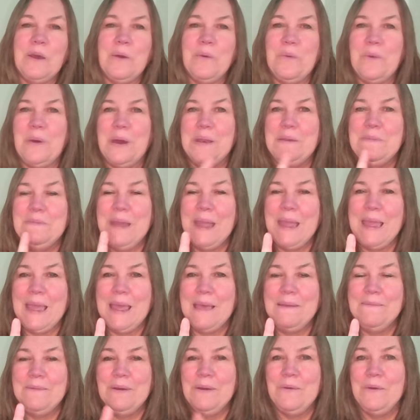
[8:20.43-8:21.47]
1
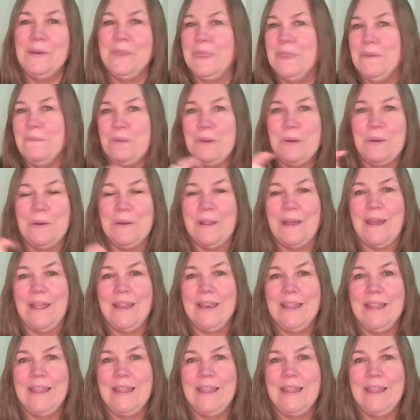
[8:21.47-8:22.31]
bam with the bird on